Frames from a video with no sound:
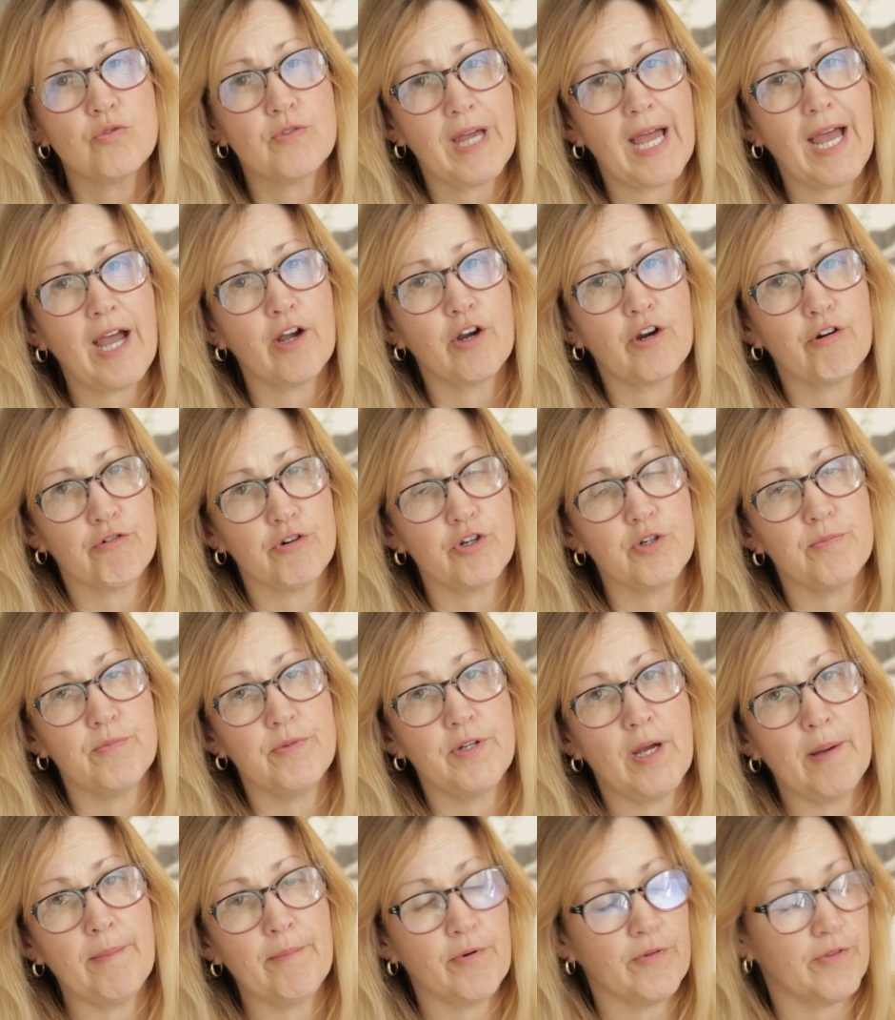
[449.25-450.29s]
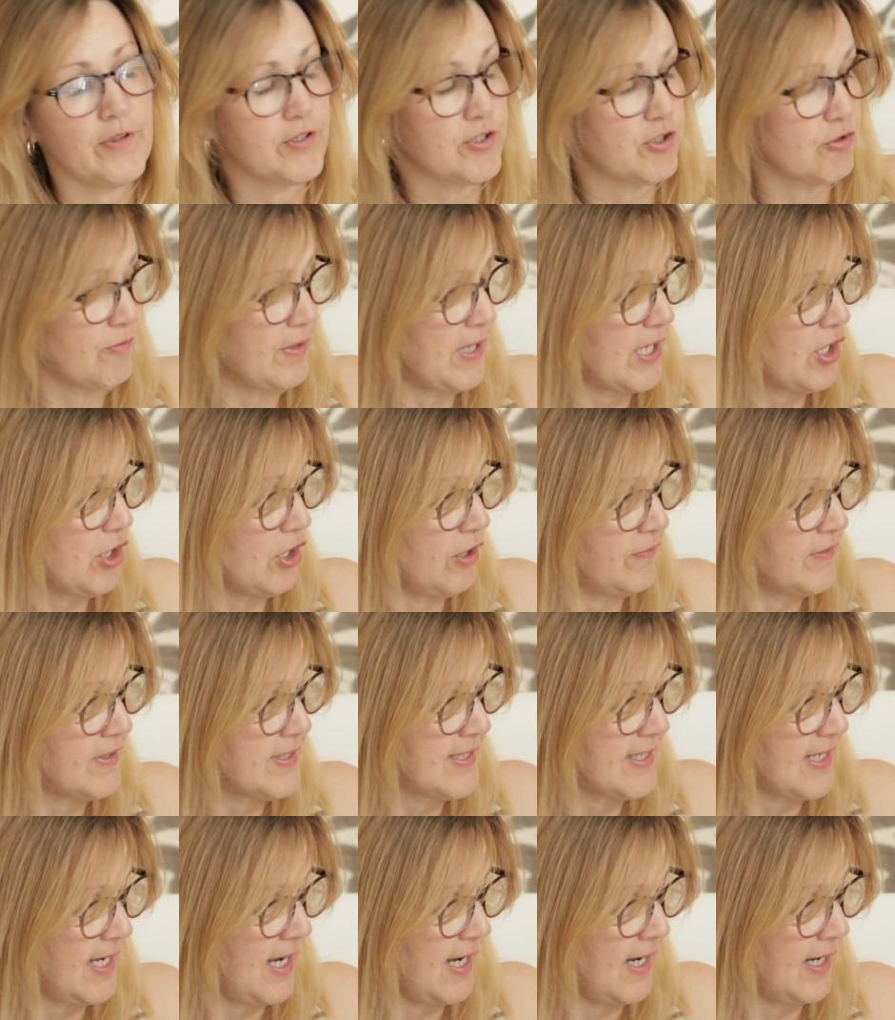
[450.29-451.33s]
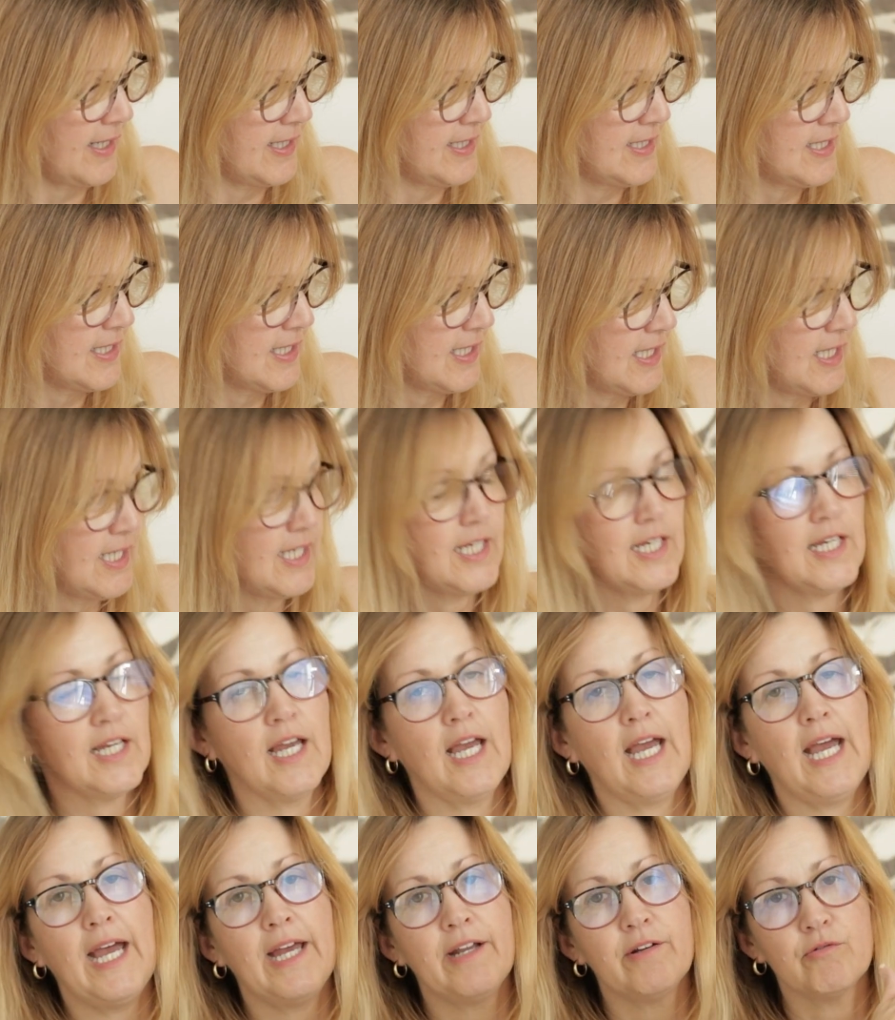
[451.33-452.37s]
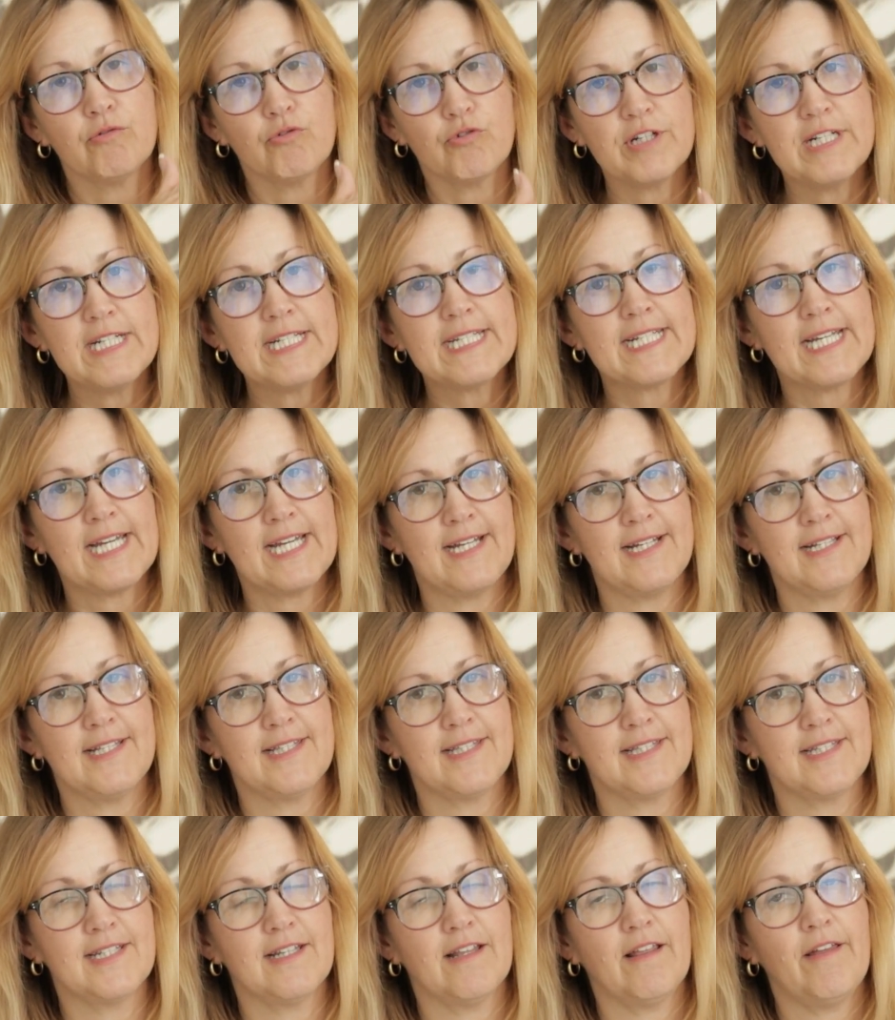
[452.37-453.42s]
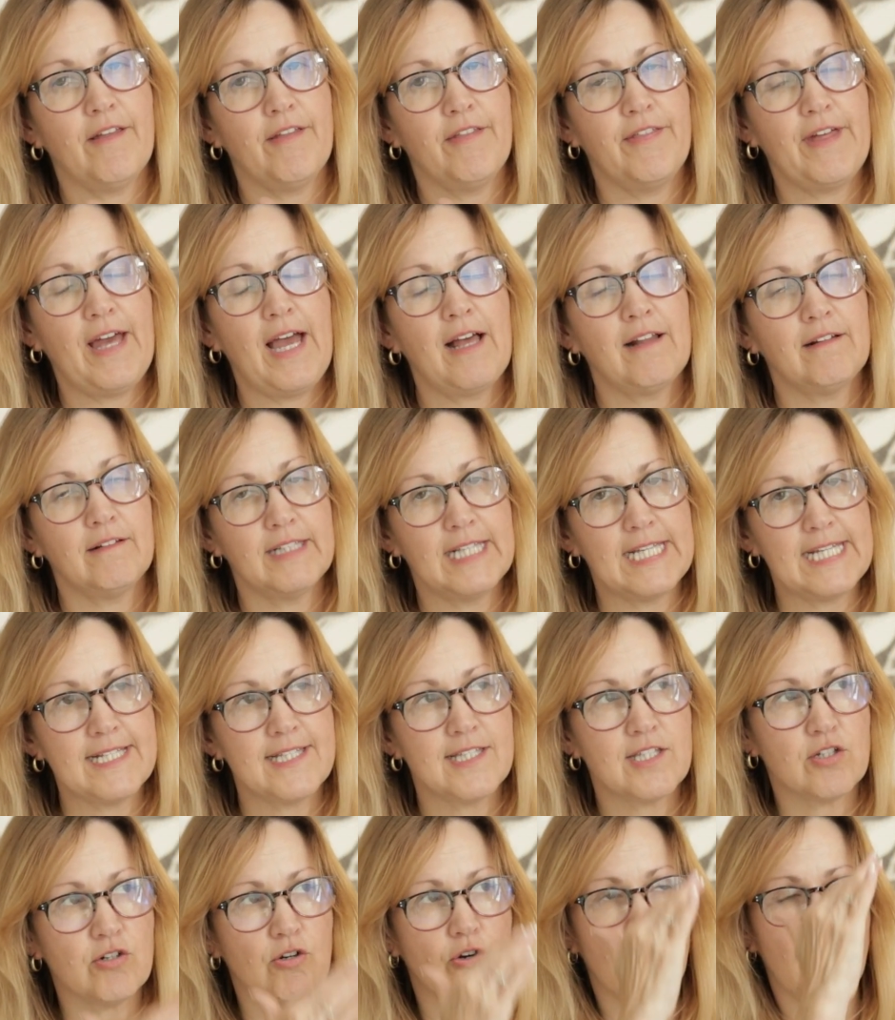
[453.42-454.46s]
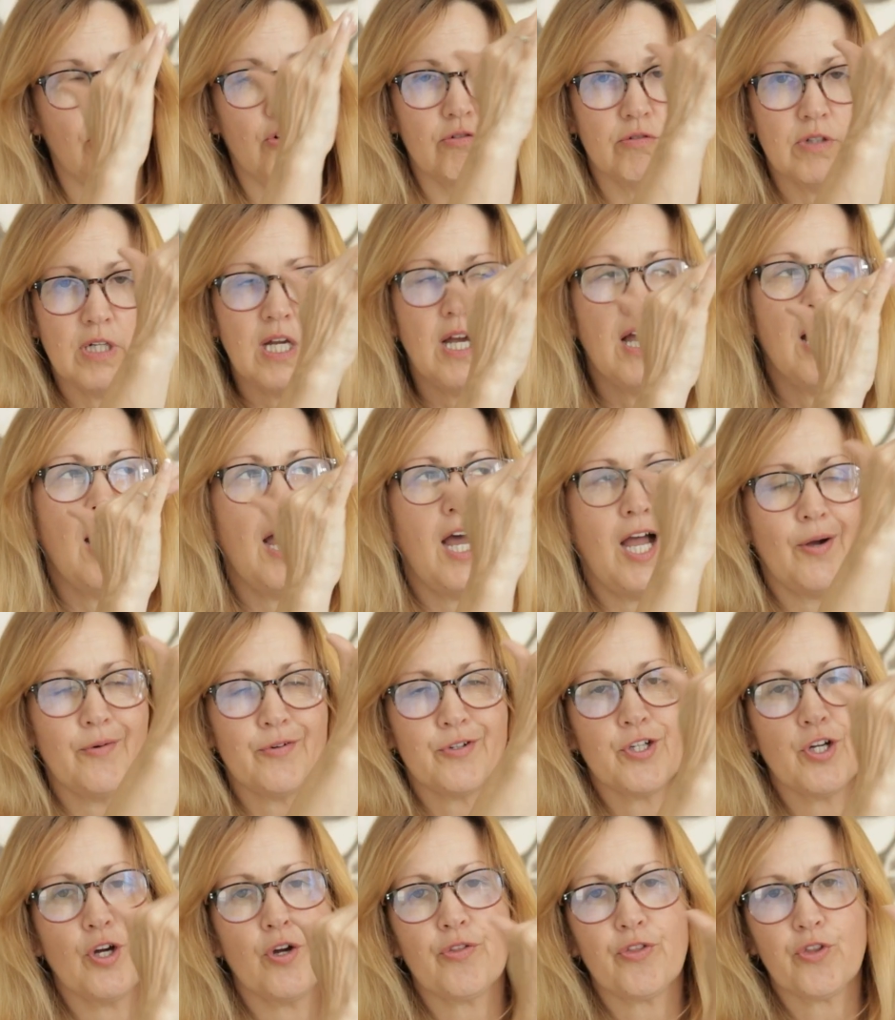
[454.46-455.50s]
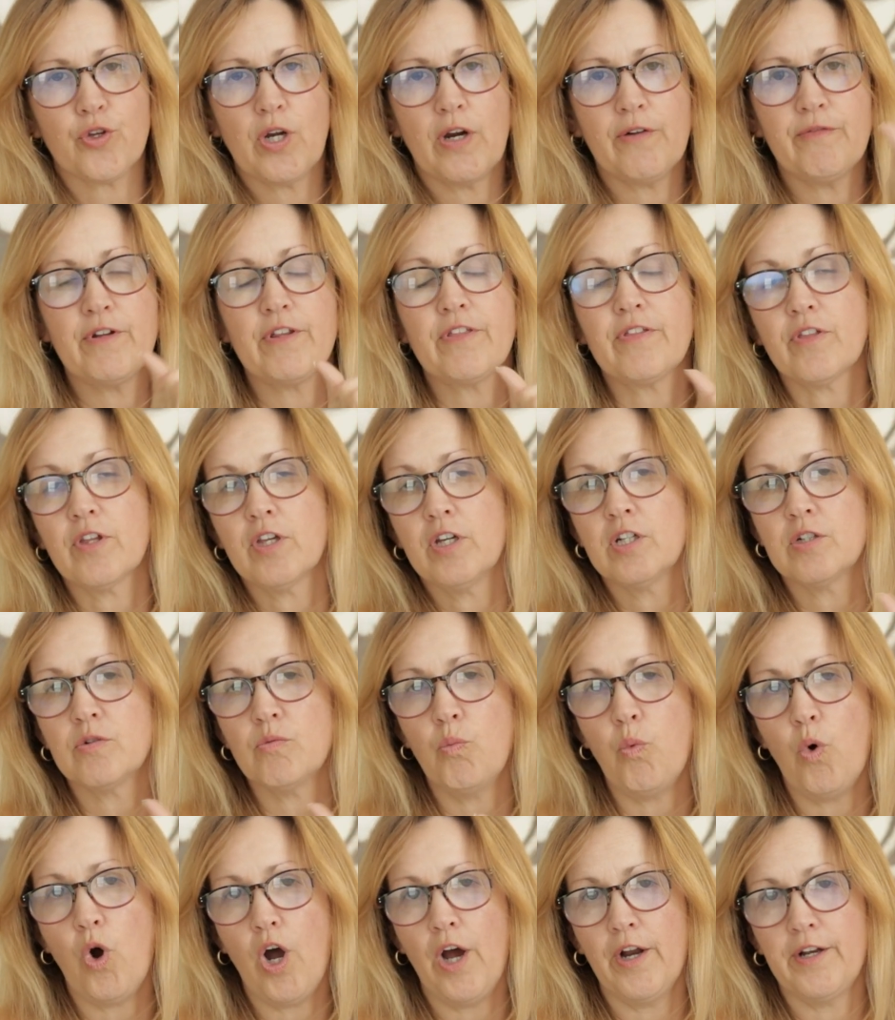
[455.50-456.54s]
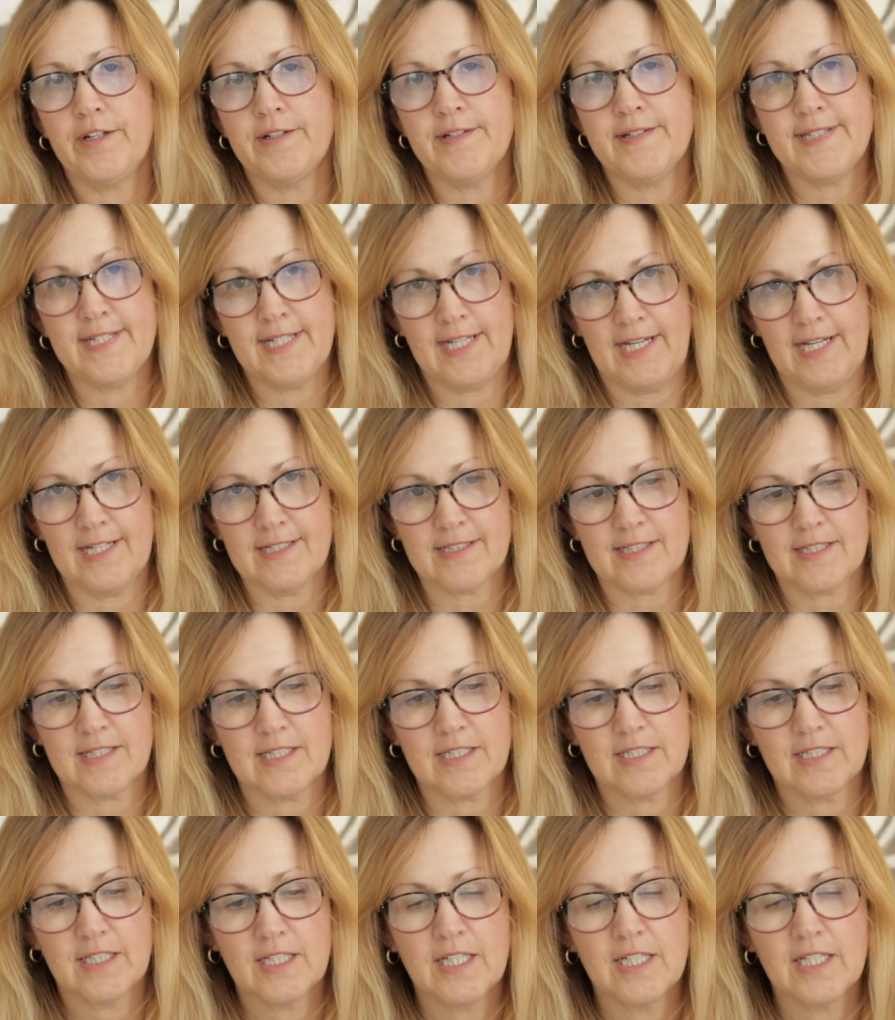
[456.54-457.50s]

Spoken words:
that group number that's written on the side and retest that list. Or I would go through every third one and test.